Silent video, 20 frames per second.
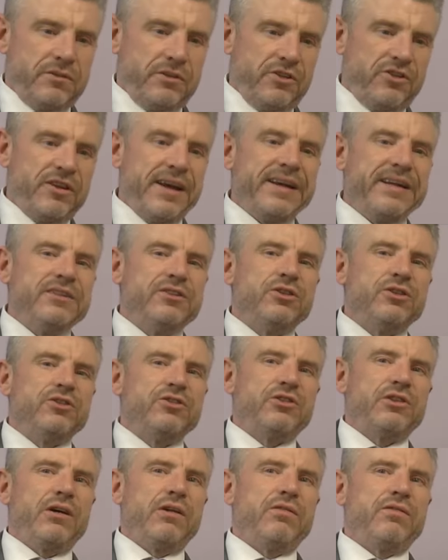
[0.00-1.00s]
Saying to
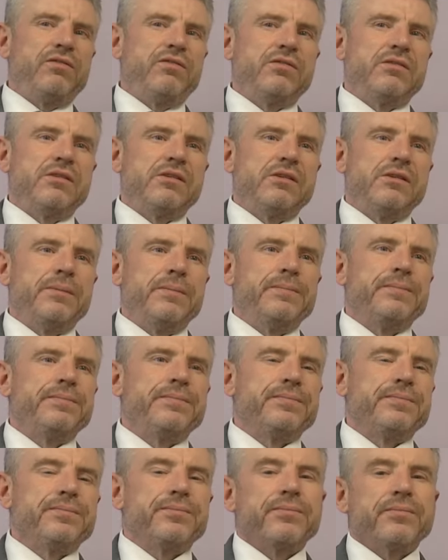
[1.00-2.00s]
yourself,
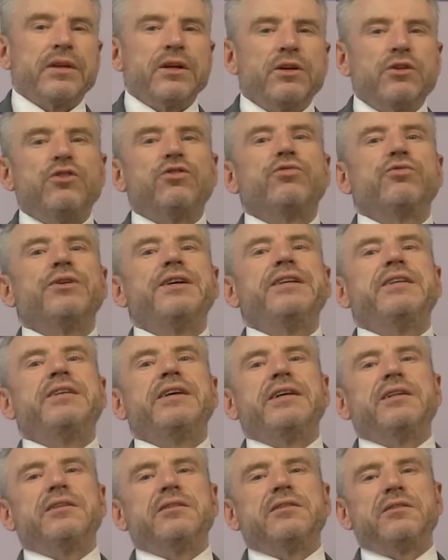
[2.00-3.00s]
three
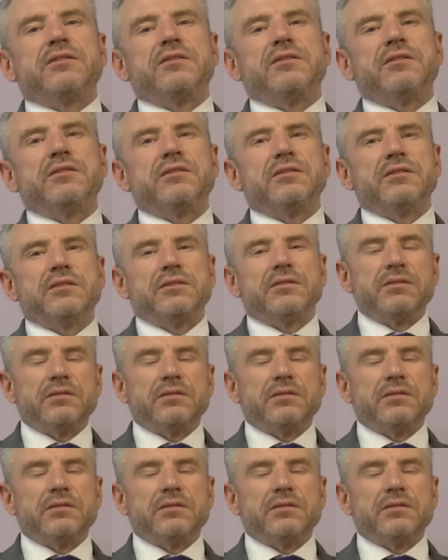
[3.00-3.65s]
things